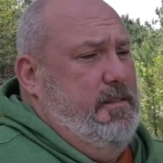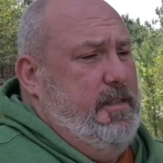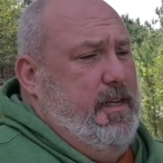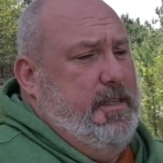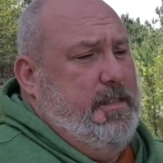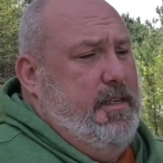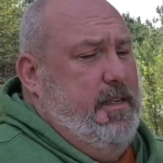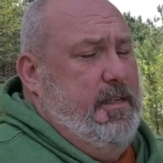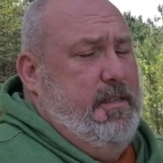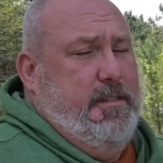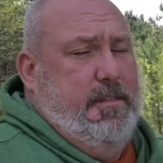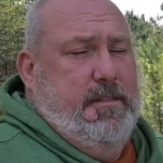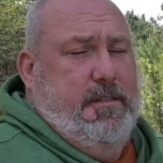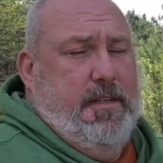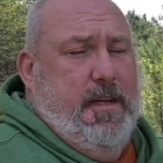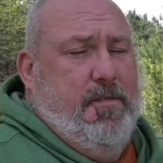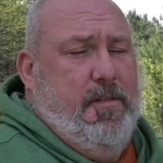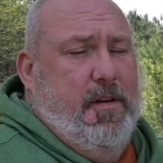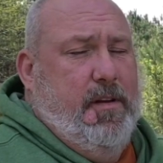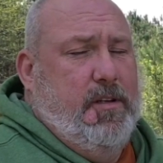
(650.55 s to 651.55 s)
I said, it's
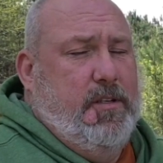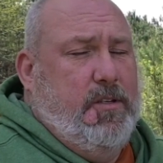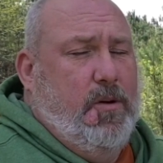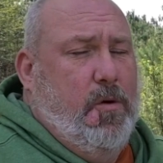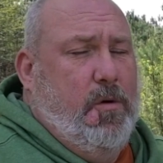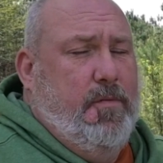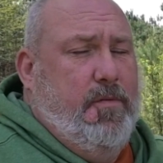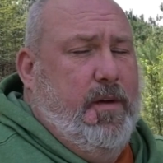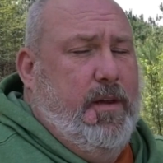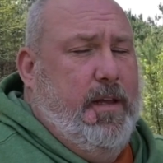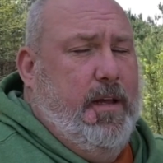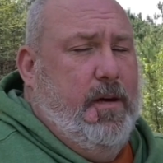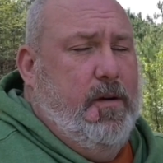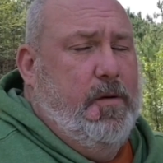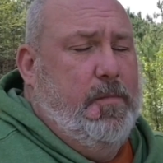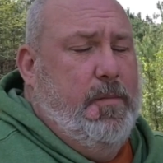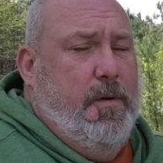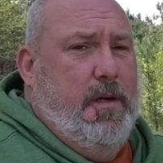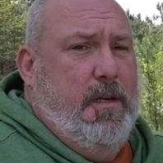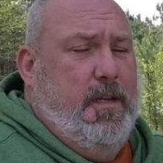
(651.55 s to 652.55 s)
not really a short
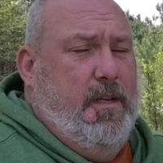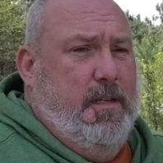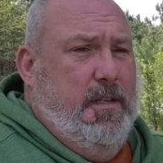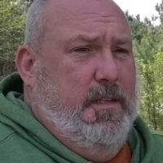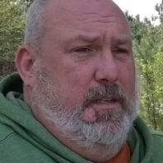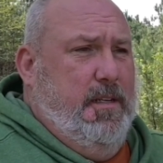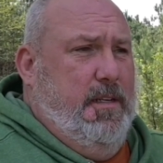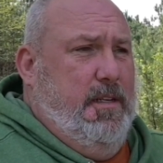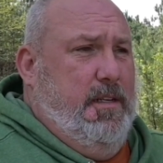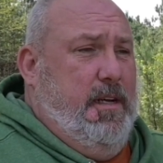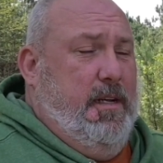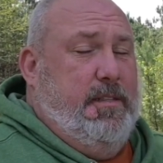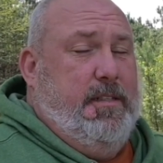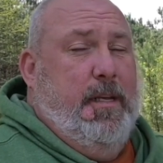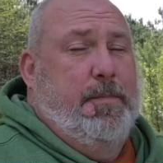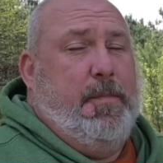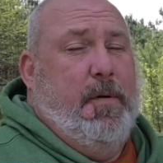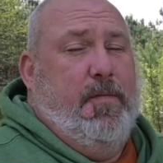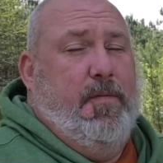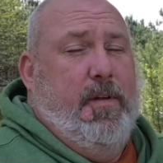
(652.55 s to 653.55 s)
video, but a
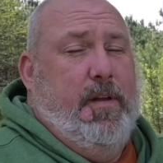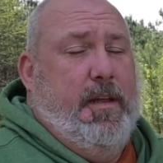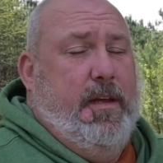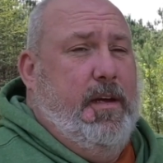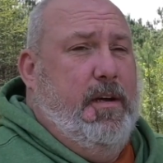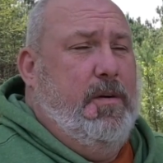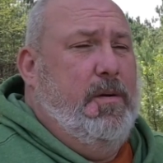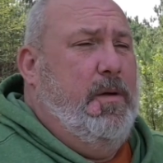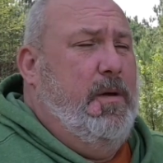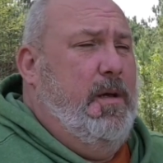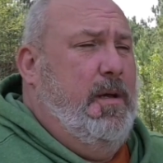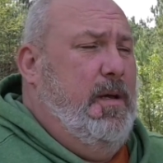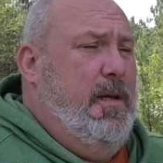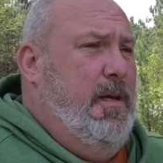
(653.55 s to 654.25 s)
simple video.